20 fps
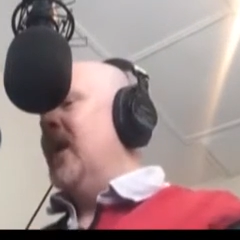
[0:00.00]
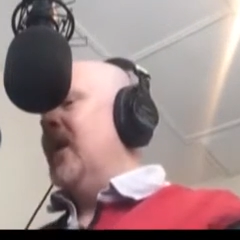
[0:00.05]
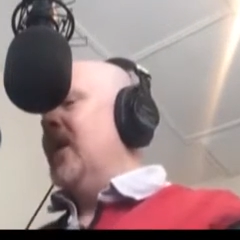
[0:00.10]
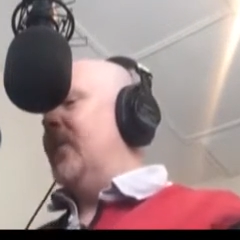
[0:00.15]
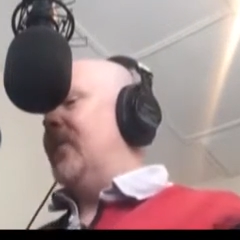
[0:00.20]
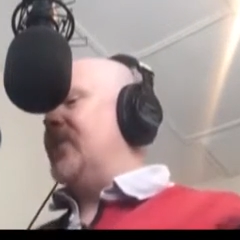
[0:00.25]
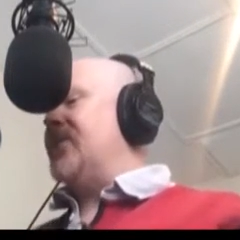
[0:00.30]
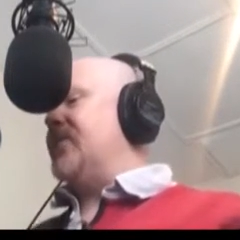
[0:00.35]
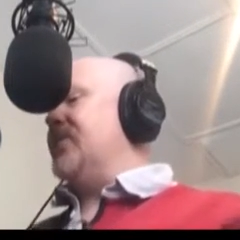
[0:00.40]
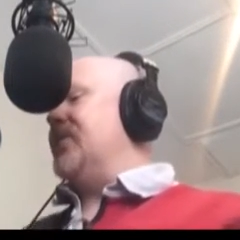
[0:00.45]

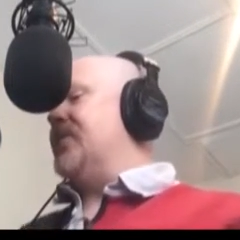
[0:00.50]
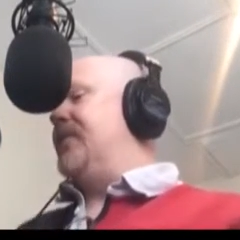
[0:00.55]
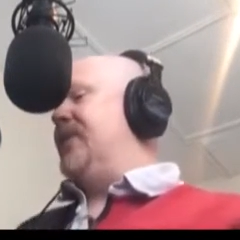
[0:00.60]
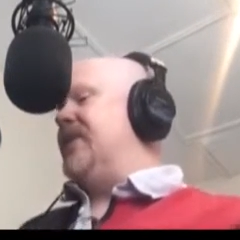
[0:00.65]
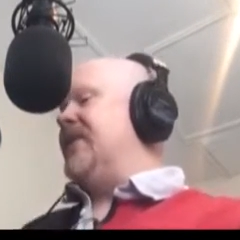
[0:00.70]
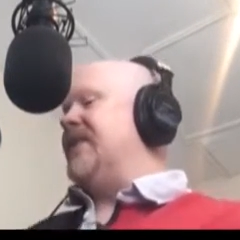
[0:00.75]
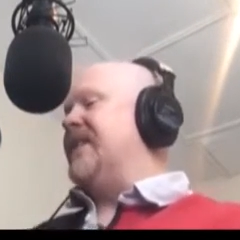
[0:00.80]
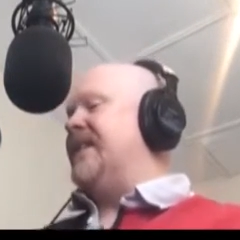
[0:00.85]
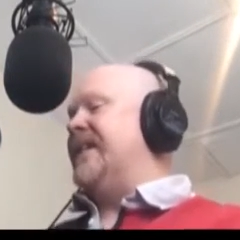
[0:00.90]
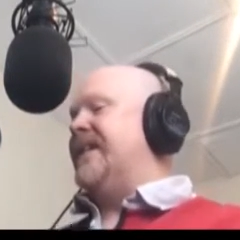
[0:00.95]
The prison was
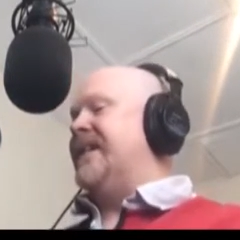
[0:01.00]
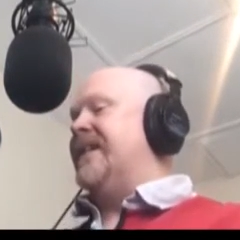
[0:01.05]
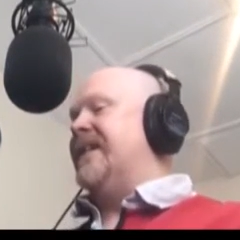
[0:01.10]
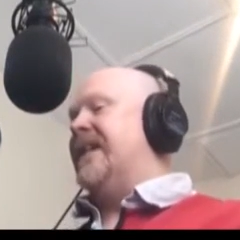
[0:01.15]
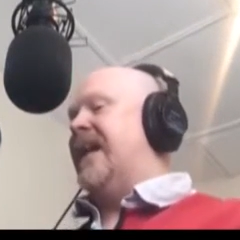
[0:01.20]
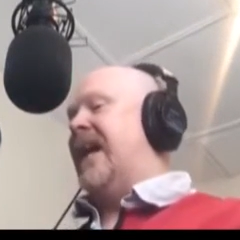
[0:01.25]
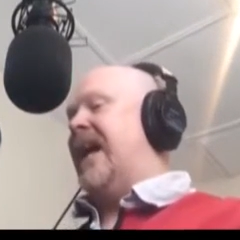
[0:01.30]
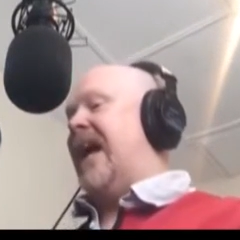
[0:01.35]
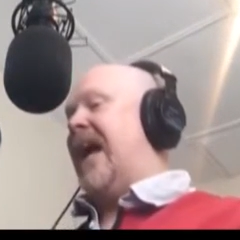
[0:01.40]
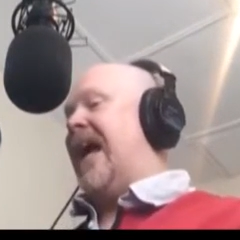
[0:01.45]
built
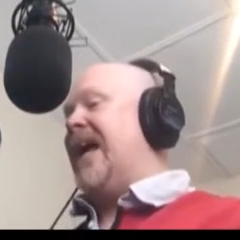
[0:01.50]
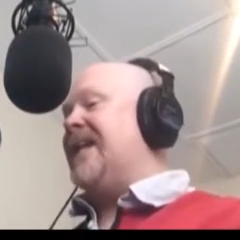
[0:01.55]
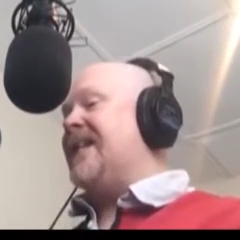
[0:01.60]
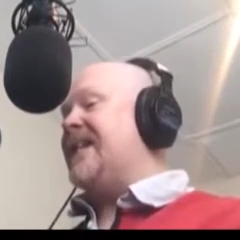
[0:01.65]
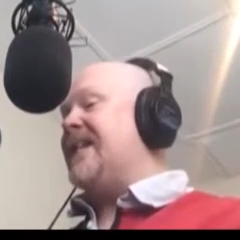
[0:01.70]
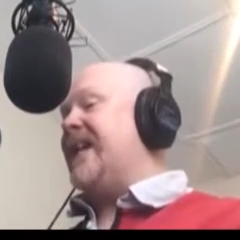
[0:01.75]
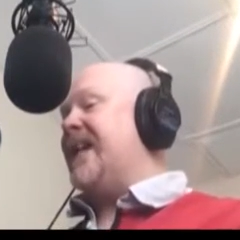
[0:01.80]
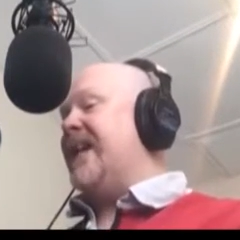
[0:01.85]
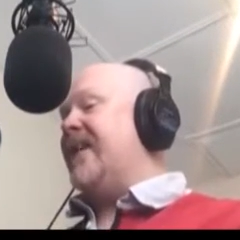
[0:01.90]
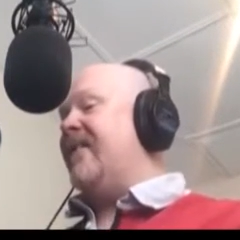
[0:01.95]
in
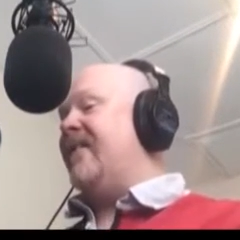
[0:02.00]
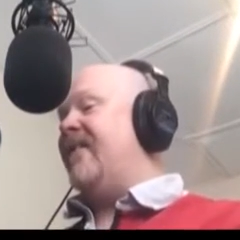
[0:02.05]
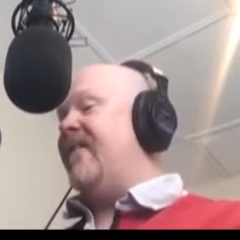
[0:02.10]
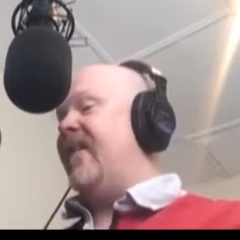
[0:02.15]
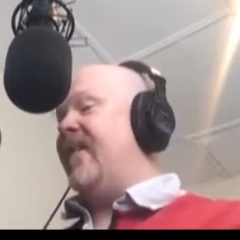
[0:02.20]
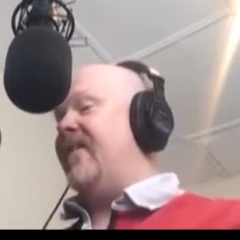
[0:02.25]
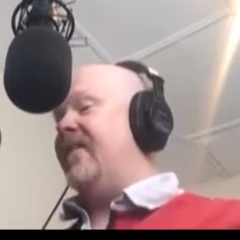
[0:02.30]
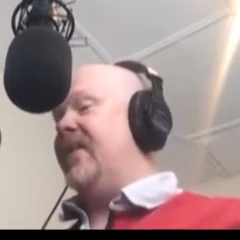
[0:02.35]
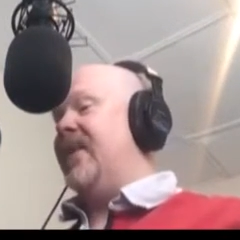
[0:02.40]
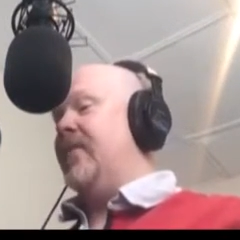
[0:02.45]

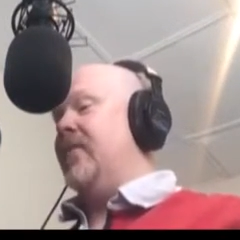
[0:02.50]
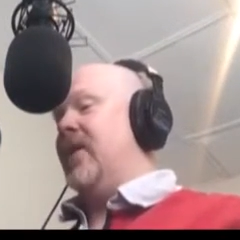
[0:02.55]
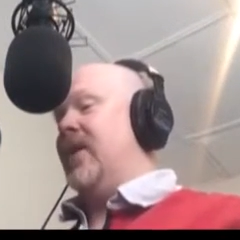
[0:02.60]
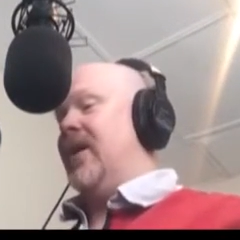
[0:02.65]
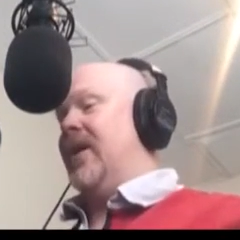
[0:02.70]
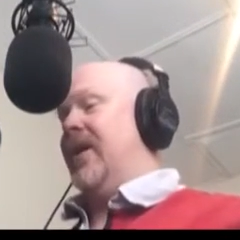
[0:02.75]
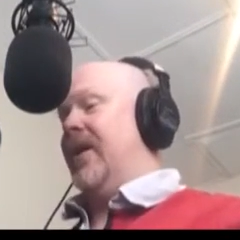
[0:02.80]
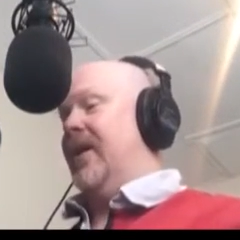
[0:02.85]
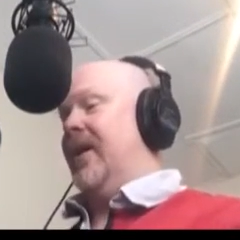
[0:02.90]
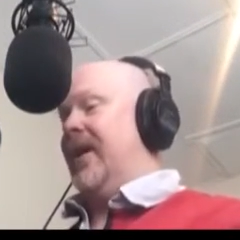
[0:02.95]

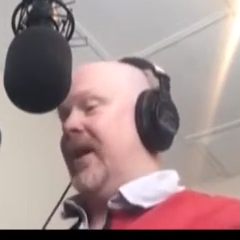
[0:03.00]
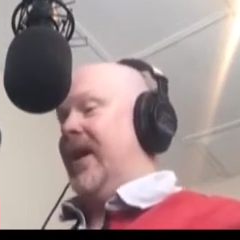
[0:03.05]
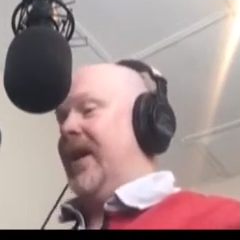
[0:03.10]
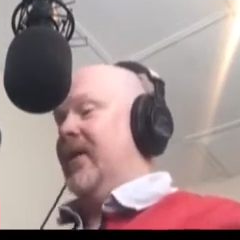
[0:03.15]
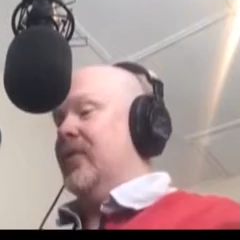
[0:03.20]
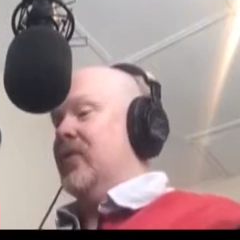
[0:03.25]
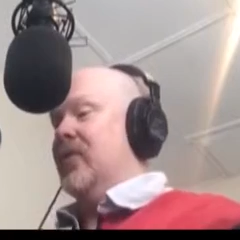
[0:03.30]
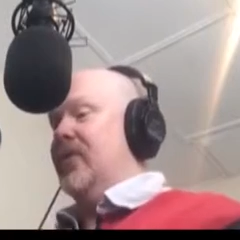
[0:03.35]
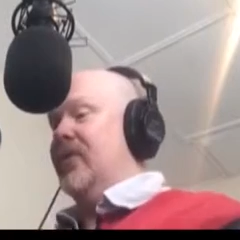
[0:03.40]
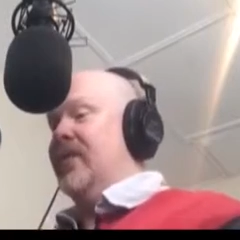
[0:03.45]
1851,
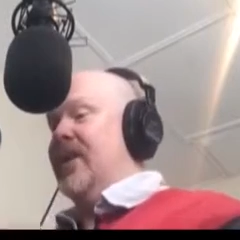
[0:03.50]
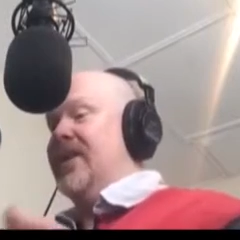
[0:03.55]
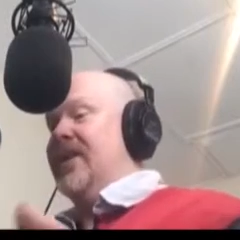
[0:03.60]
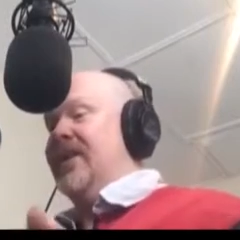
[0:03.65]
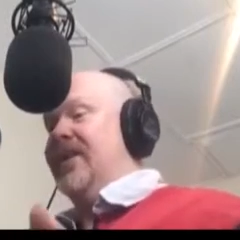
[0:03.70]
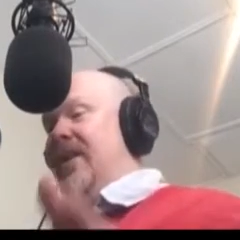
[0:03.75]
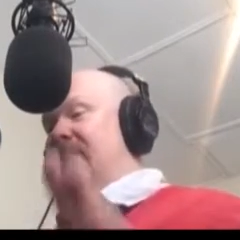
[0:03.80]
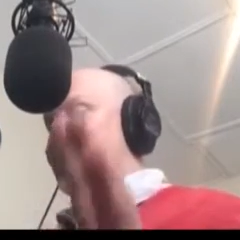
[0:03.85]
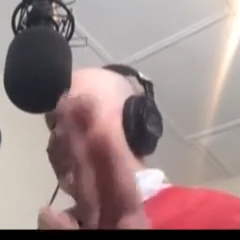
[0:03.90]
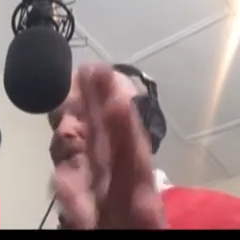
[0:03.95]
and all the
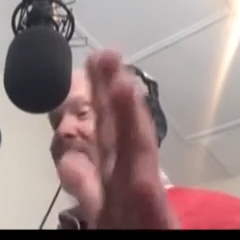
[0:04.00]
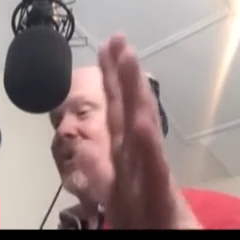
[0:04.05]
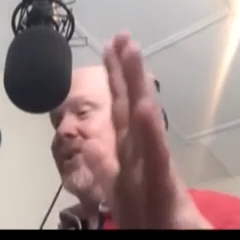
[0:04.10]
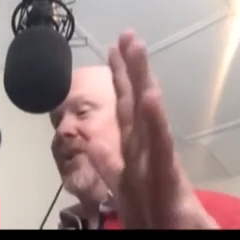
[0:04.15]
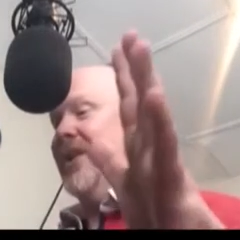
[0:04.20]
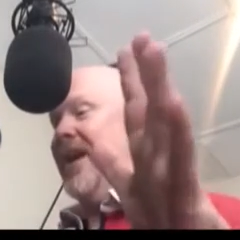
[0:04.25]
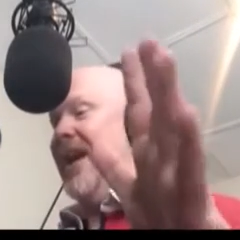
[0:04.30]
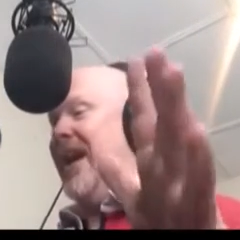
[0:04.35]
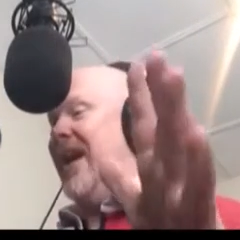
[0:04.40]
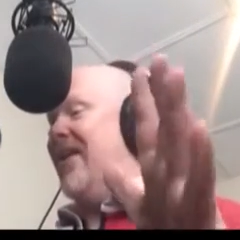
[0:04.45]

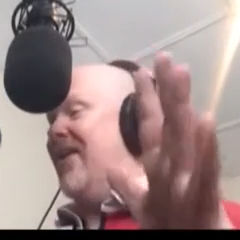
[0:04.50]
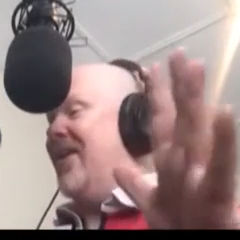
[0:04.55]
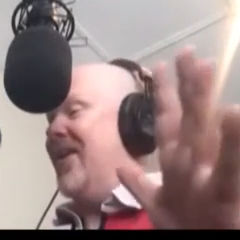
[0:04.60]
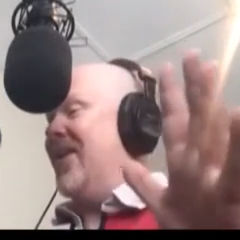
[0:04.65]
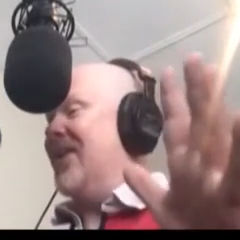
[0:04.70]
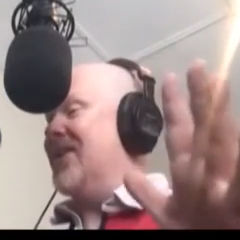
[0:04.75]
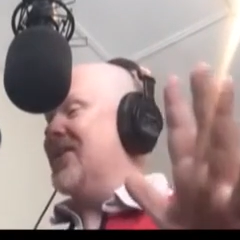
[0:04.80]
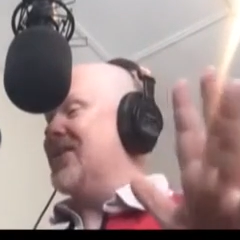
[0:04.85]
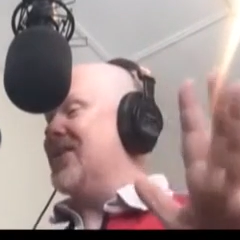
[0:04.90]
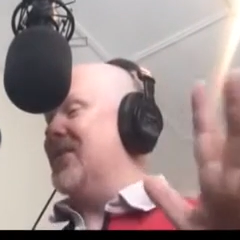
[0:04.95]
residential
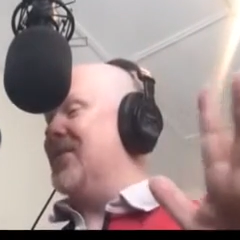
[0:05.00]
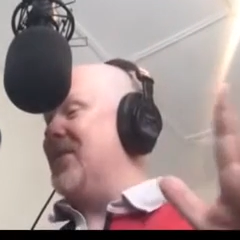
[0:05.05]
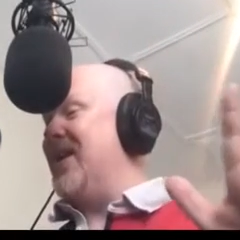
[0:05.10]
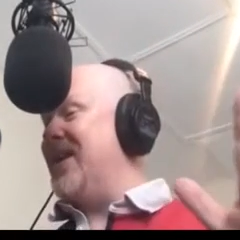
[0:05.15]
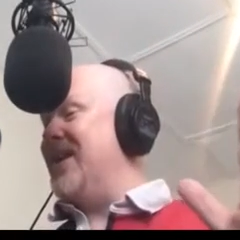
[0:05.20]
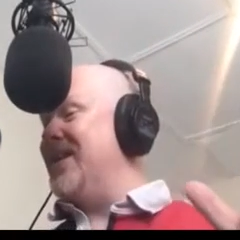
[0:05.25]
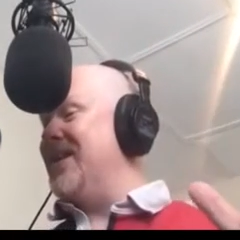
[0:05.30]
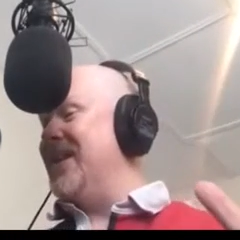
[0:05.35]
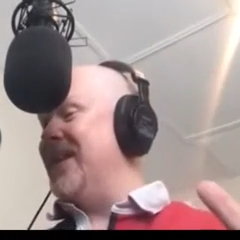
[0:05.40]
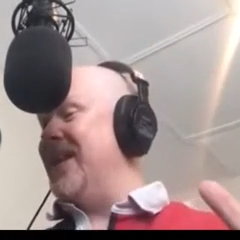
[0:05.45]
areas
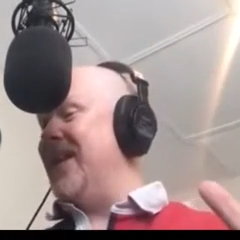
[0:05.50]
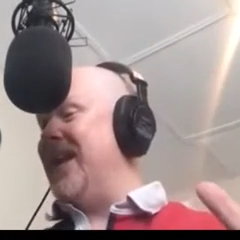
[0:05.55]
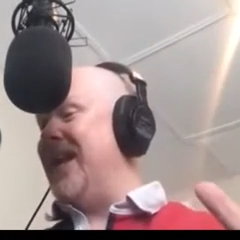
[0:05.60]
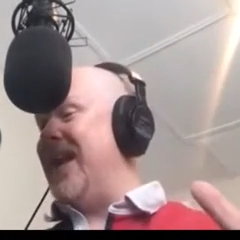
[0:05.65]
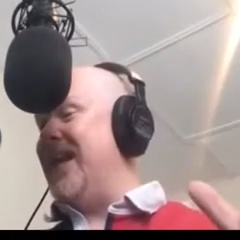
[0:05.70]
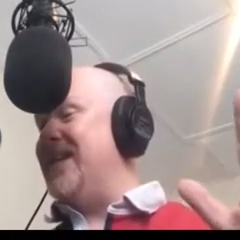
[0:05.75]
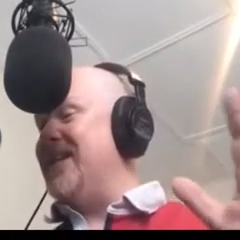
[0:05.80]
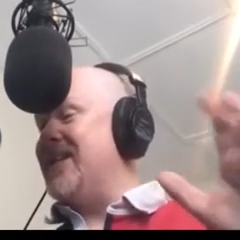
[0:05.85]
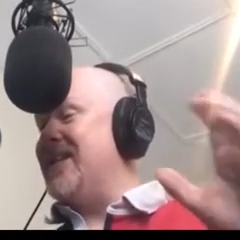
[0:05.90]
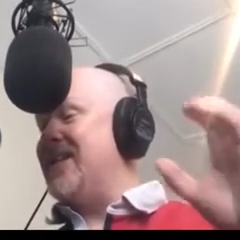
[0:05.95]
remain
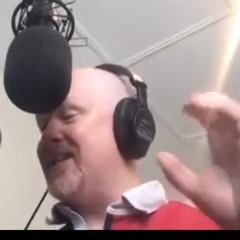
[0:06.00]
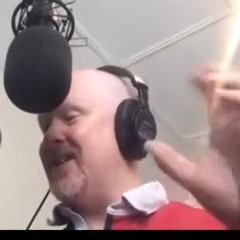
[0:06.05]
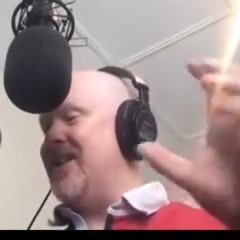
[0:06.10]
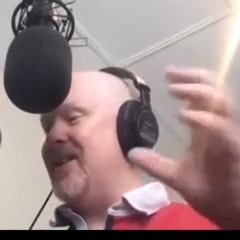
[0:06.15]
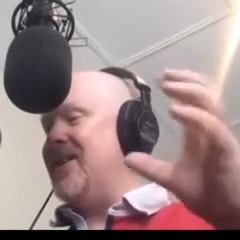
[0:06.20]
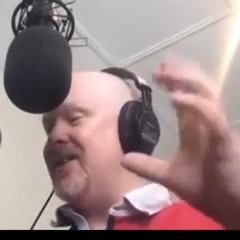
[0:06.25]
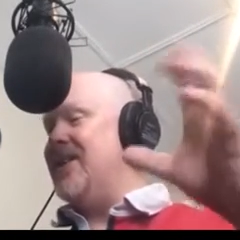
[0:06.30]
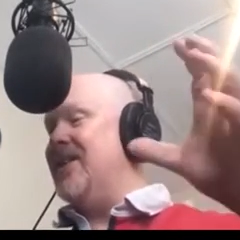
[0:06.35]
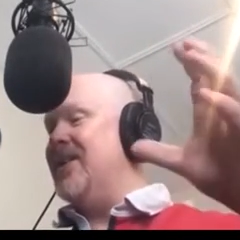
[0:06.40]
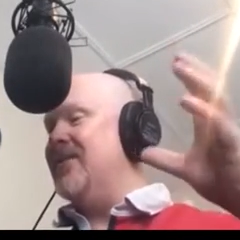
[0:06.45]

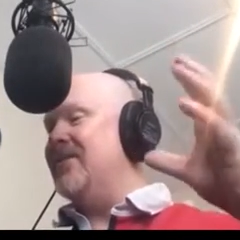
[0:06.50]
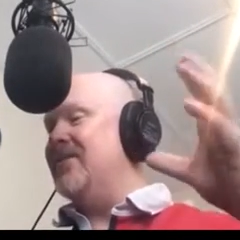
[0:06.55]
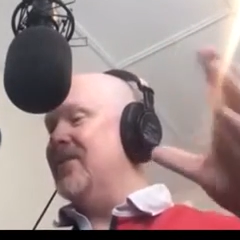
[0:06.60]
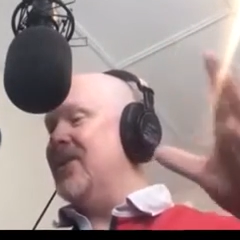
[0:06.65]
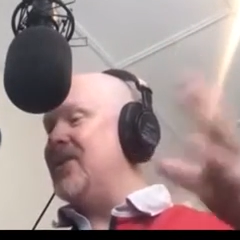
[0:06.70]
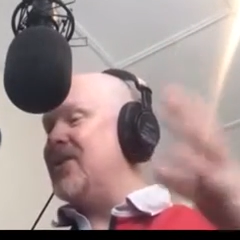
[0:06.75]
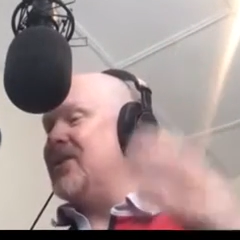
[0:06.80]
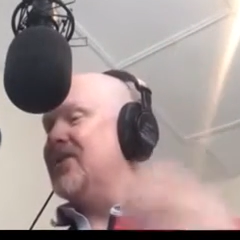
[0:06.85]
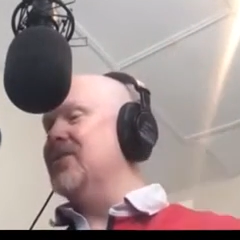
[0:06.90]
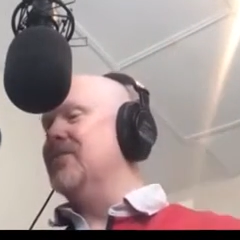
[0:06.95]
inside the
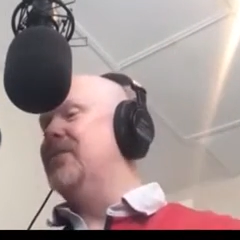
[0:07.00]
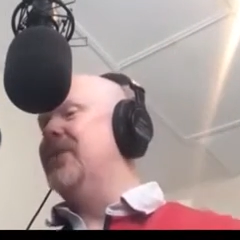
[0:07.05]
original